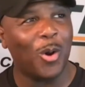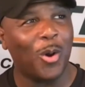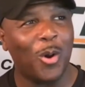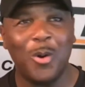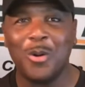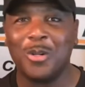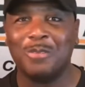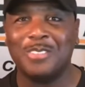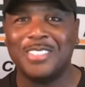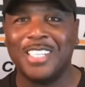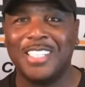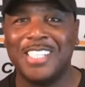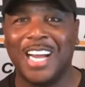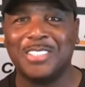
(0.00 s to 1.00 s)
Holmgren
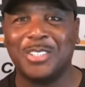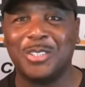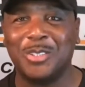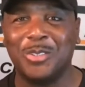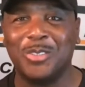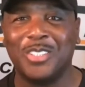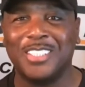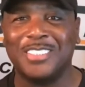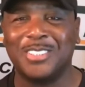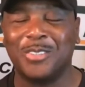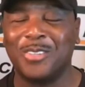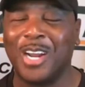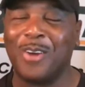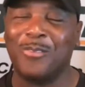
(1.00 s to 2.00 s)
said not to do this.
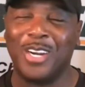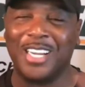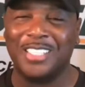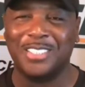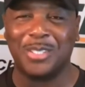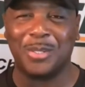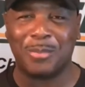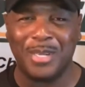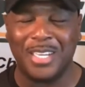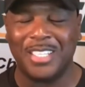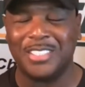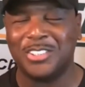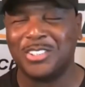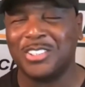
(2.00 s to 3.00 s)
So when I ran to the
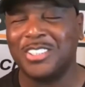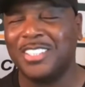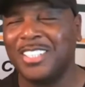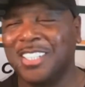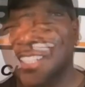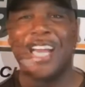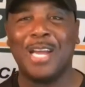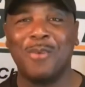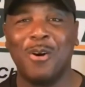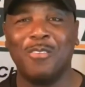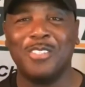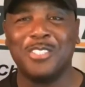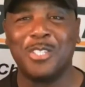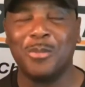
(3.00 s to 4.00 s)
bench, he came
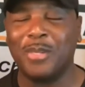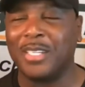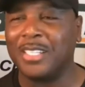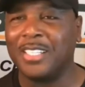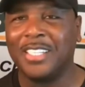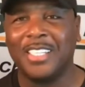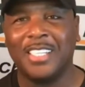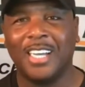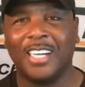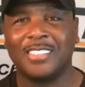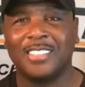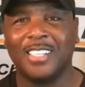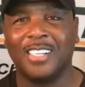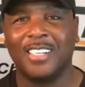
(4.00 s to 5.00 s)
over to me. I
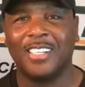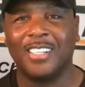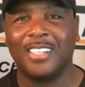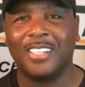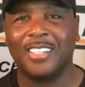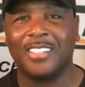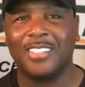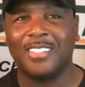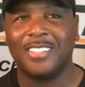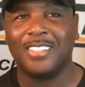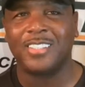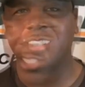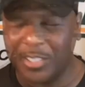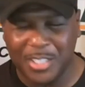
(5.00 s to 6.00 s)
was like, uh oh.
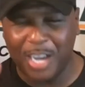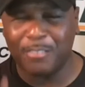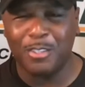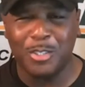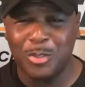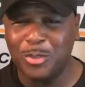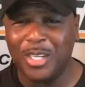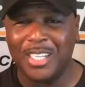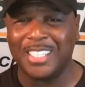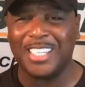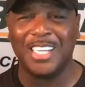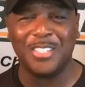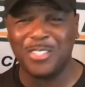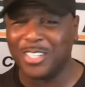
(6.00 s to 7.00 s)
He said, Never do that
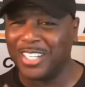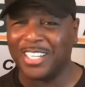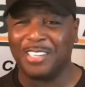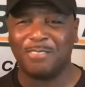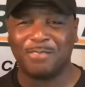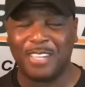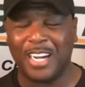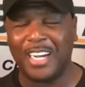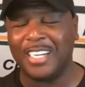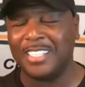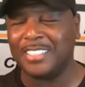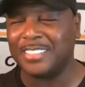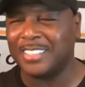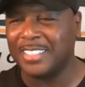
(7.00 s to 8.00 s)
again. You're going to get
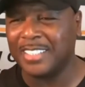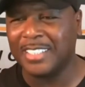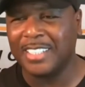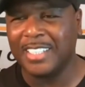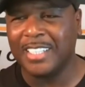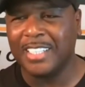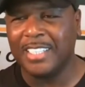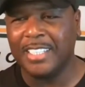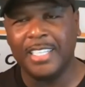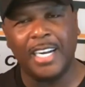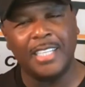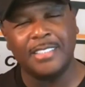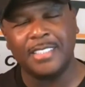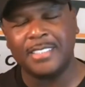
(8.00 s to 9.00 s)
fined. And
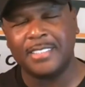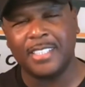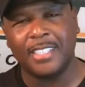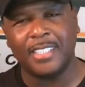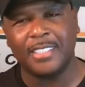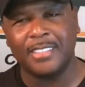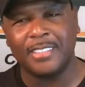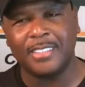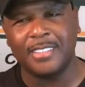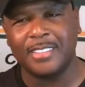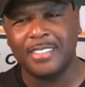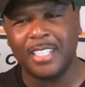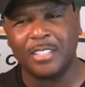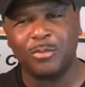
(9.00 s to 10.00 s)
I just said,
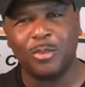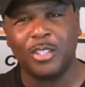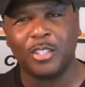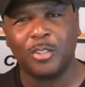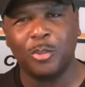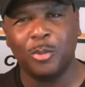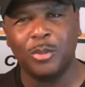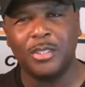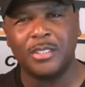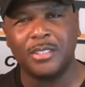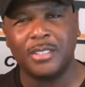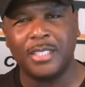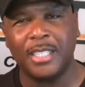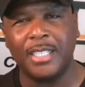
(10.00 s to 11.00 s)
that's one of the
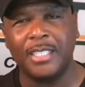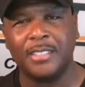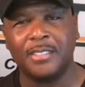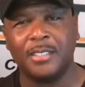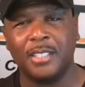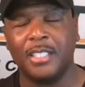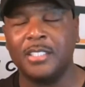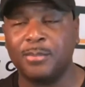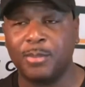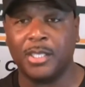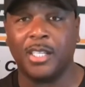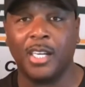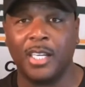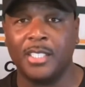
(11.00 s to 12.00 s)
coolest things is
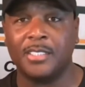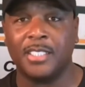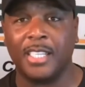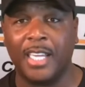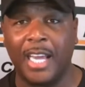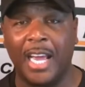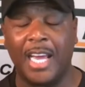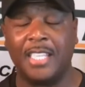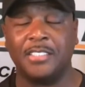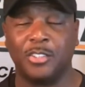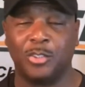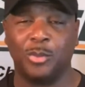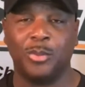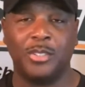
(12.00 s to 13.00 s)
because it has
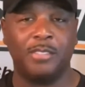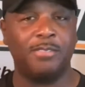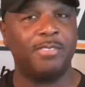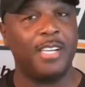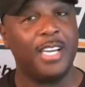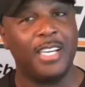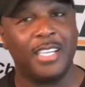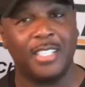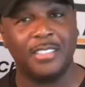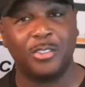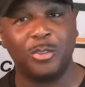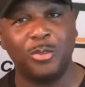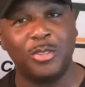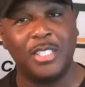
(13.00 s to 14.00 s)
to do with the fans.
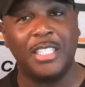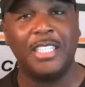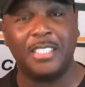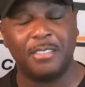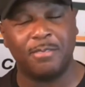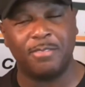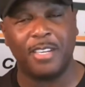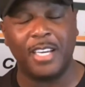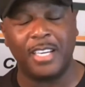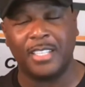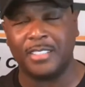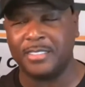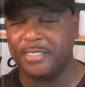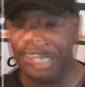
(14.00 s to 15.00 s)
You need the fans.